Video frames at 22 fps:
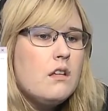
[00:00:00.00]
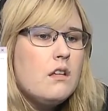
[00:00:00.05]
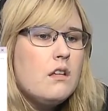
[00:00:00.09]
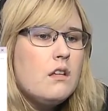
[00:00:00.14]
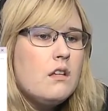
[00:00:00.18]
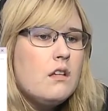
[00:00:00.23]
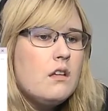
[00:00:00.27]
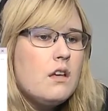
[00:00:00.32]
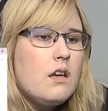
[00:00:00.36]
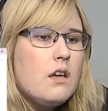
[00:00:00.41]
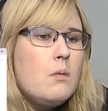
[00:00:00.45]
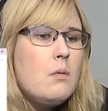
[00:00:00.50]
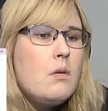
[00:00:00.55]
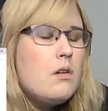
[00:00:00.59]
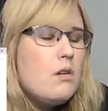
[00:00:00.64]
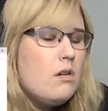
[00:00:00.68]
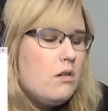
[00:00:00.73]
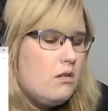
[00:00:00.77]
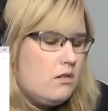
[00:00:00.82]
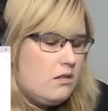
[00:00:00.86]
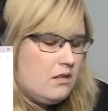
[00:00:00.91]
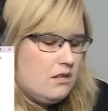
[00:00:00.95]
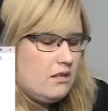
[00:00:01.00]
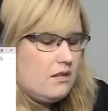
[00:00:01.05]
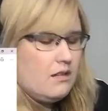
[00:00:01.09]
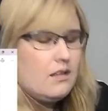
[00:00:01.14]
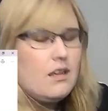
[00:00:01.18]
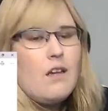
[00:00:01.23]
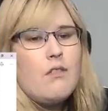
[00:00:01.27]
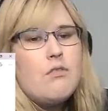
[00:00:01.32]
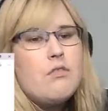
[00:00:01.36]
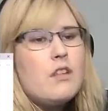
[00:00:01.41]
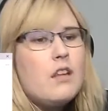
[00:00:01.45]
Amber Heard's
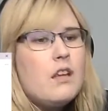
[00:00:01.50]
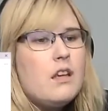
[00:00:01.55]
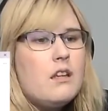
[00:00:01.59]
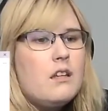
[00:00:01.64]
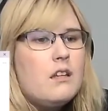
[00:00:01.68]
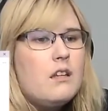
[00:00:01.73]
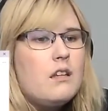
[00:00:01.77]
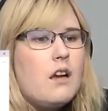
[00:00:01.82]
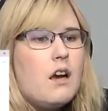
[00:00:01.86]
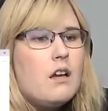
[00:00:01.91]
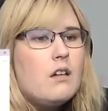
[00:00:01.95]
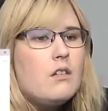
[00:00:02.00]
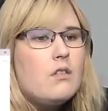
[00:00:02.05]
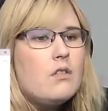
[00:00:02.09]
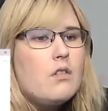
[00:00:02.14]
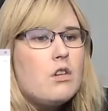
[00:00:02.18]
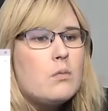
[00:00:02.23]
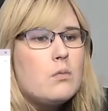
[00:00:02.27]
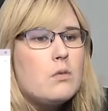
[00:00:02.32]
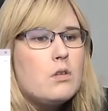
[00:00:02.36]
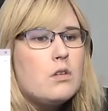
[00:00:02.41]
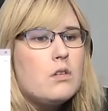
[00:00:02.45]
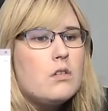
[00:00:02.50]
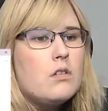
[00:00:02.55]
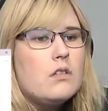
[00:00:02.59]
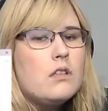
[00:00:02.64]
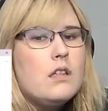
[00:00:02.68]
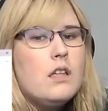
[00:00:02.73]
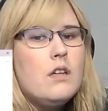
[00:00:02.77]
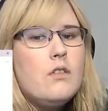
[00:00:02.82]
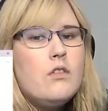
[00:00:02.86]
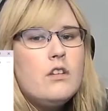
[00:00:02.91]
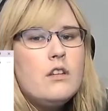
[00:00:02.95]
definitely not normal.
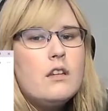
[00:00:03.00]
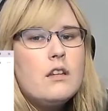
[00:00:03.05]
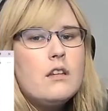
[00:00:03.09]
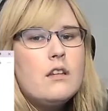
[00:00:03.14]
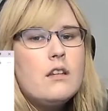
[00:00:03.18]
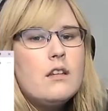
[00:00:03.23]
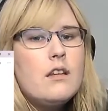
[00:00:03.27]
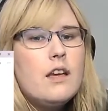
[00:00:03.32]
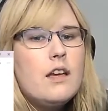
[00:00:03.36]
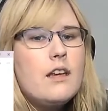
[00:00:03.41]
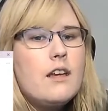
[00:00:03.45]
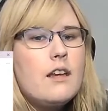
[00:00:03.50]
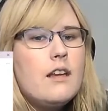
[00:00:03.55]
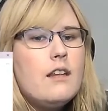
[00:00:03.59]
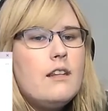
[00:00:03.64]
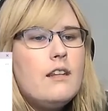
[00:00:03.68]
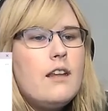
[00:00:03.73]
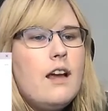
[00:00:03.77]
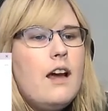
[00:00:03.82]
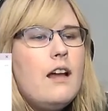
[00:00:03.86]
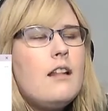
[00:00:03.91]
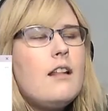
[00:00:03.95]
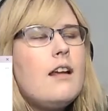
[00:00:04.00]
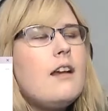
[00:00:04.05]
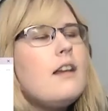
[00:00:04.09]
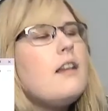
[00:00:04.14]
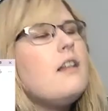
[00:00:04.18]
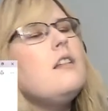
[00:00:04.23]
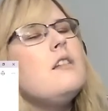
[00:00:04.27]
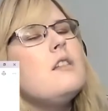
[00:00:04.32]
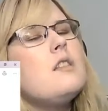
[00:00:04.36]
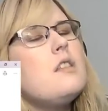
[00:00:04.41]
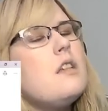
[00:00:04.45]
Even, like, not like in
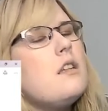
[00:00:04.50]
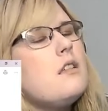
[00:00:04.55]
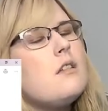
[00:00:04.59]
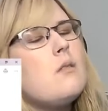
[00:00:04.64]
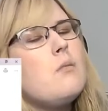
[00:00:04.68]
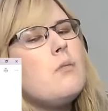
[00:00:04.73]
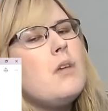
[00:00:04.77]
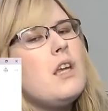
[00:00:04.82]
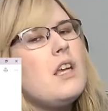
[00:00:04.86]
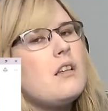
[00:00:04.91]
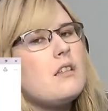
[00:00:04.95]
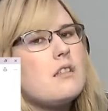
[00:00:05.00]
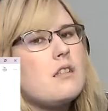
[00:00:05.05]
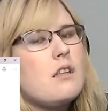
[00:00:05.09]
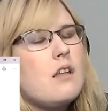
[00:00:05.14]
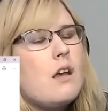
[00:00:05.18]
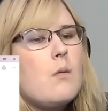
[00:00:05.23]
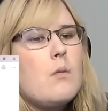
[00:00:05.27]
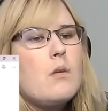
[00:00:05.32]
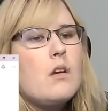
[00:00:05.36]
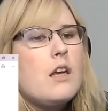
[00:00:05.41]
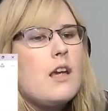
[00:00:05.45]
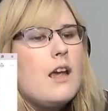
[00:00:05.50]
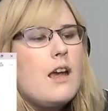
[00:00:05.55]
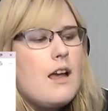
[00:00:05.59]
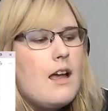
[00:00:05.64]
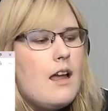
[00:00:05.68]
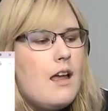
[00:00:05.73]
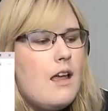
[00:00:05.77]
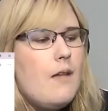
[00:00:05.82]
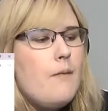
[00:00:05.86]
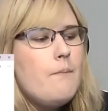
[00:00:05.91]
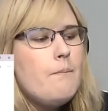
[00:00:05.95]
the sense of being a celebrity.
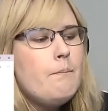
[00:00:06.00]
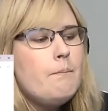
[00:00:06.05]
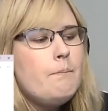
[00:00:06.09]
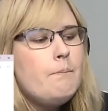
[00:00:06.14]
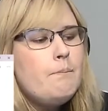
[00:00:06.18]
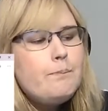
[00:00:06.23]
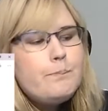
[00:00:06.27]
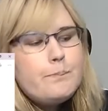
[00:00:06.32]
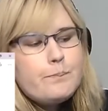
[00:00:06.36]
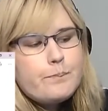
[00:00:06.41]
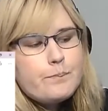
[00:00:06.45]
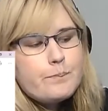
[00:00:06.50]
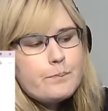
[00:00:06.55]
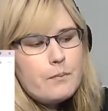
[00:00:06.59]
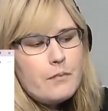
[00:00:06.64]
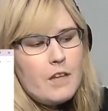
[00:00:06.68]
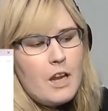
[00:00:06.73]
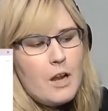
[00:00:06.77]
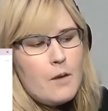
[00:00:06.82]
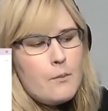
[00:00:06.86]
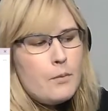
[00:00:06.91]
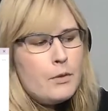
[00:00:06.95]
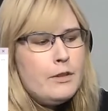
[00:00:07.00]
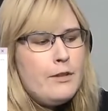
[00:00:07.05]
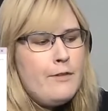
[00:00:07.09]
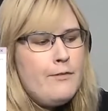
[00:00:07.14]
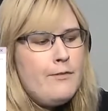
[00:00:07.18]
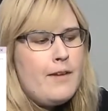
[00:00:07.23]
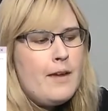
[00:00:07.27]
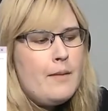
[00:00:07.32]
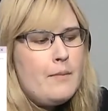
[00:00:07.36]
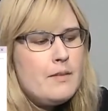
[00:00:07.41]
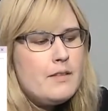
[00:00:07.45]
Put the
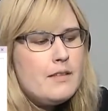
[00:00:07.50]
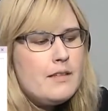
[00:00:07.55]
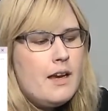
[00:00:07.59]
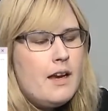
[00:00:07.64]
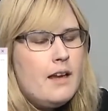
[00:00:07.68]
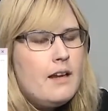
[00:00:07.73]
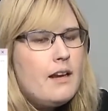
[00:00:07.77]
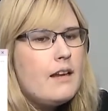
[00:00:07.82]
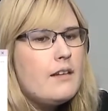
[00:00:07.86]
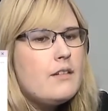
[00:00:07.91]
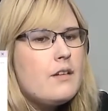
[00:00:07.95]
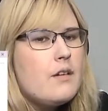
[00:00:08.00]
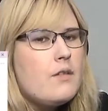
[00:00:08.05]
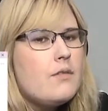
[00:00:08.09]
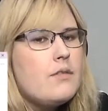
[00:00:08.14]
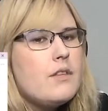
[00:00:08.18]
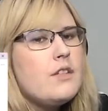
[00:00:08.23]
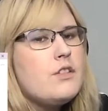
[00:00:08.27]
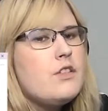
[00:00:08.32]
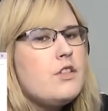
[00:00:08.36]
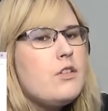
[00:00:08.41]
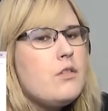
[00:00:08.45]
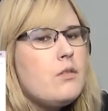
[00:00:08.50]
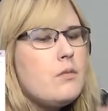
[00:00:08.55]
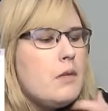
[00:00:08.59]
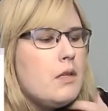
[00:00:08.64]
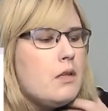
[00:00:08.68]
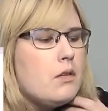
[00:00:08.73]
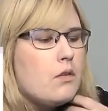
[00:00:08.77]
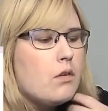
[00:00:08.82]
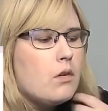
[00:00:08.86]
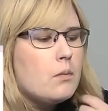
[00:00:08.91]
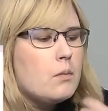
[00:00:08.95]
fame aside, I don't think she would be
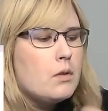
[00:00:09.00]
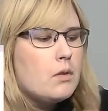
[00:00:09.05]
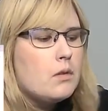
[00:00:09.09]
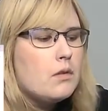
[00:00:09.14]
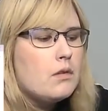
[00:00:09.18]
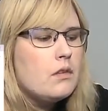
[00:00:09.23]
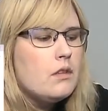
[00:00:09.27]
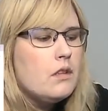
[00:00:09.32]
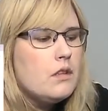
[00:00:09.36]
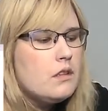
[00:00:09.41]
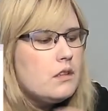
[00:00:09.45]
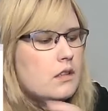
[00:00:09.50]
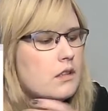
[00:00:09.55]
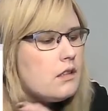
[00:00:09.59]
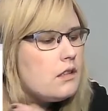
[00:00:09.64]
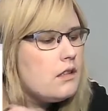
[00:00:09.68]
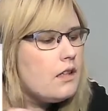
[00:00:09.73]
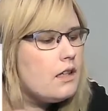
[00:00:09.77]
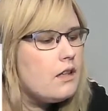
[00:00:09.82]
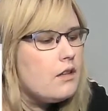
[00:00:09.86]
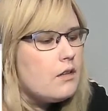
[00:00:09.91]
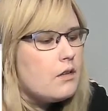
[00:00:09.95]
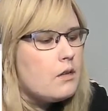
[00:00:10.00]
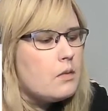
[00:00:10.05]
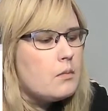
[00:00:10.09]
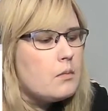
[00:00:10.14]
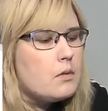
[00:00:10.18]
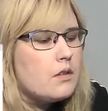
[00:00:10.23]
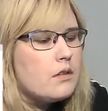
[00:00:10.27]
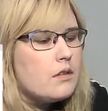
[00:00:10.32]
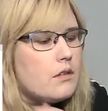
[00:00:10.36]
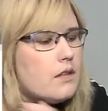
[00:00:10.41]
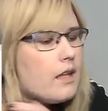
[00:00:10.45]
normal in a
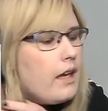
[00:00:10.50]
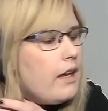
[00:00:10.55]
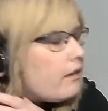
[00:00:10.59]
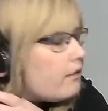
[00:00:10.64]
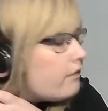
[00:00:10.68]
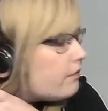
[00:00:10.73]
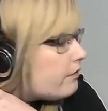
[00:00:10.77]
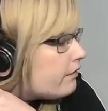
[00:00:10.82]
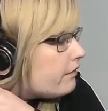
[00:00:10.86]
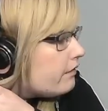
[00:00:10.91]
normal life.